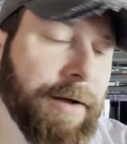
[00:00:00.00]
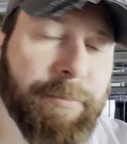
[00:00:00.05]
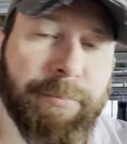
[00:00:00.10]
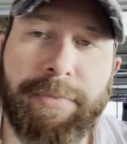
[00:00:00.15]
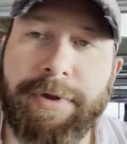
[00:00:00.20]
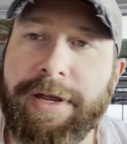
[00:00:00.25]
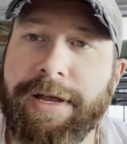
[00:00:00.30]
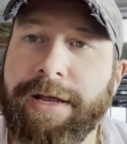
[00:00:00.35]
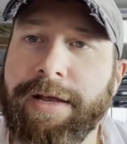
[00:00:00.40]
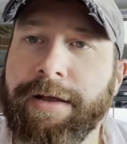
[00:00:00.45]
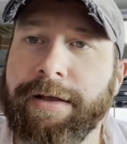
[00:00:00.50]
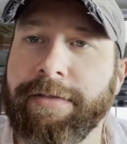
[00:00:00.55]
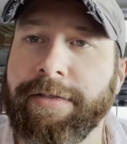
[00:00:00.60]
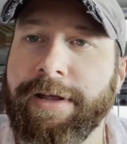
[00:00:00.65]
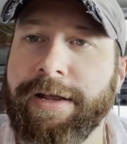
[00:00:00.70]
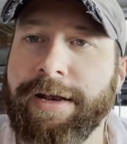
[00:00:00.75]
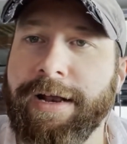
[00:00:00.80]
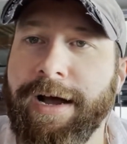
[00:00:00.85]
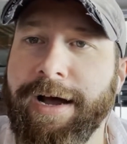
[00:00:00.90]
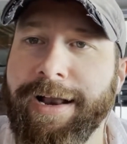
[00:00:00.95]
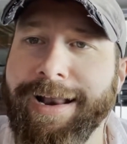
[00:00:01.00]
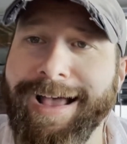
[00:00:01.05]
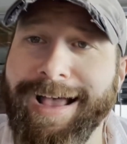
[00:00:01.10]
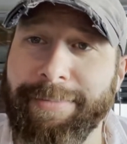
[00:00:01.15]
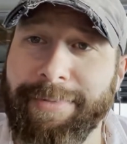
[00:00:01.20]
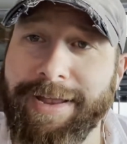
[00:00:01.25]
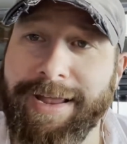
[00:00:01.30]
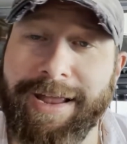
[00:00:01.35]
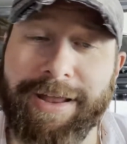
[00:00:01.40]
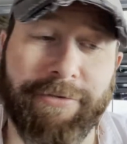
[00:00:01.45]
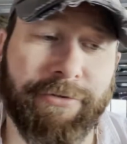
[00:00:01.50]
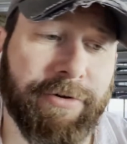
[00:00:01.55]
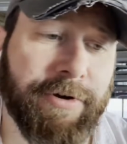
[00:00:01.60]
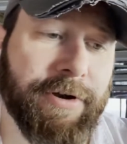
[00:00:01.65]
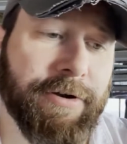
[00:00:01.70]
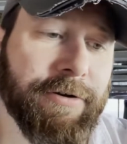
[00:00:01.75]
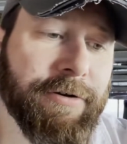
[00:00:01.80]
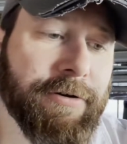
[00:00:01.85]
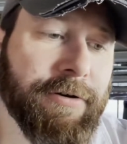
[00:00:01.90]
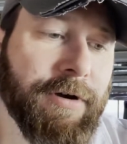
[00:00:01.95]
Being the non-IPA
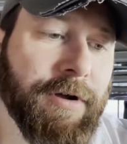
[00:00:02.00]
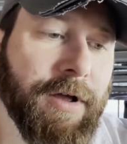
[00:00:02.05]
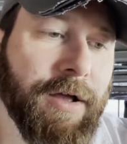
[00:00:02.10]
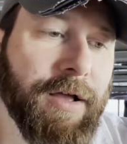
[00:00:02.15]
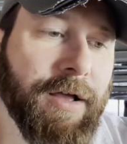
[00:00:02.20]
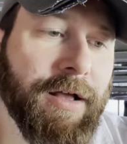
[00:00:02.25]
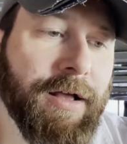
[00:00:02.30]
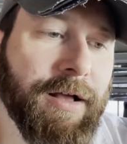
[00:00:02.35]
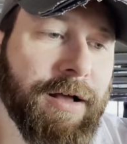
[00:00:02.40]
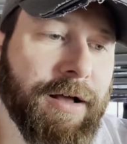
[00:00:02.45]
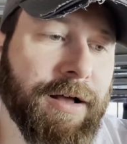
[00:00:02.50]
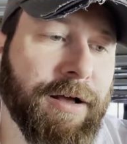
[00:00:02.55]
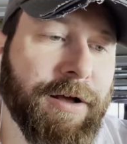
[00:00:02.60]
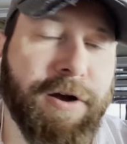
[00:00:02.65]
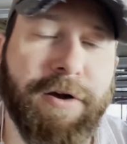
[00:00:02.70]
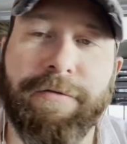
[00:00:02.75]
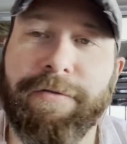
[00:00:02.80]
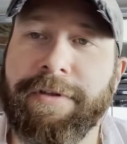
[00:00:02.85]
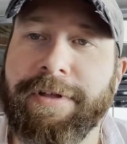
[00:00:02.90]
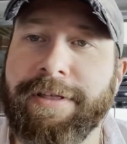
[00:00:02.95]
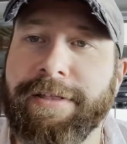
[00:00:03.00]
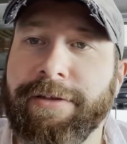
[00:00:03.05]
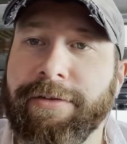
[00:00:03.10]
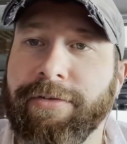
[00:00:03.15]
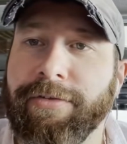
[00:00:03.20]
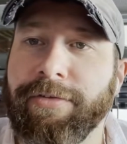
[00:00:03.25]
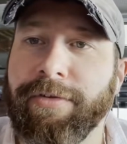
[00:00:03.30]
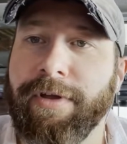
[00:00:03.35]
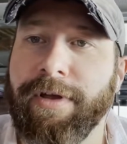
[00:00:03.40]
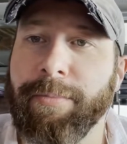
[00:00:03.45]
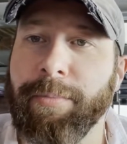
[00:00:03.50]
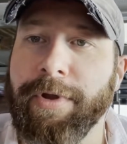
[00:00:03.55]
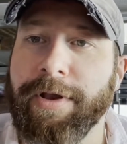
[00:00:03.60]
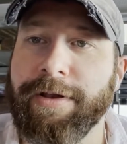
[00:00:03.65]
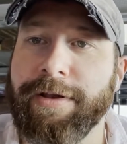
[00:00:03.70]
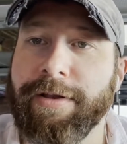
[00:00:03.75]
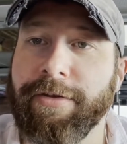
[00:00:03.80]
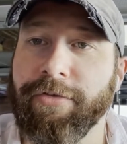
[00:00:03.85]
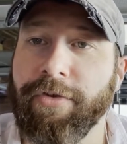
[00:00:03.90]
drinker, hopefully this opinion is